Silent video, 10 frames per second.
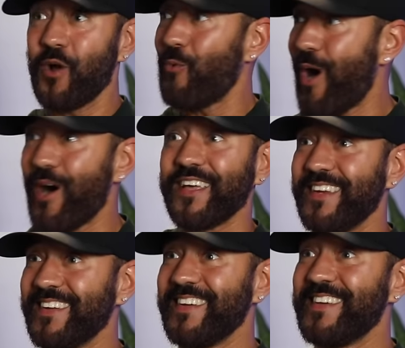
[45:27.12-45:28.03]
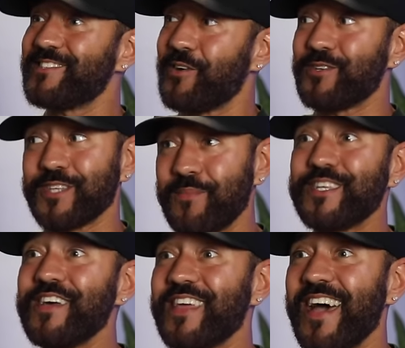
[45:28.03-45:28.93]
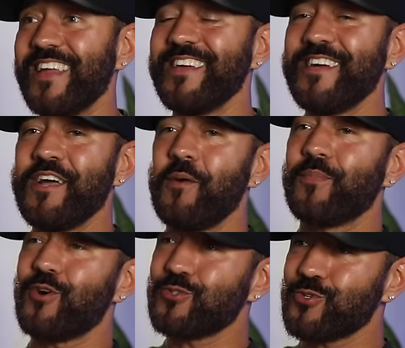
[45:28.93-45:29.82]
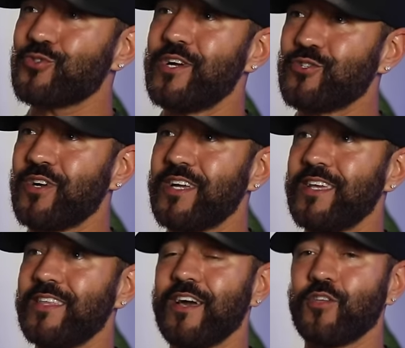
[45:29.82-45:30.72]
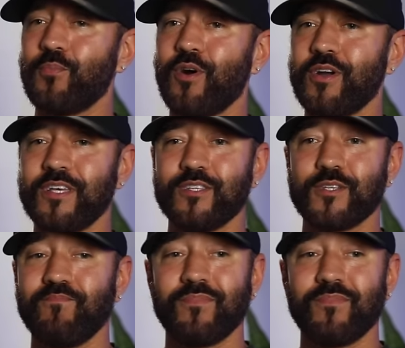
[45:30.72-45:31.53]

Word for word: they're walking. Yeah. So it's something to that, but also strength training. And the other part is,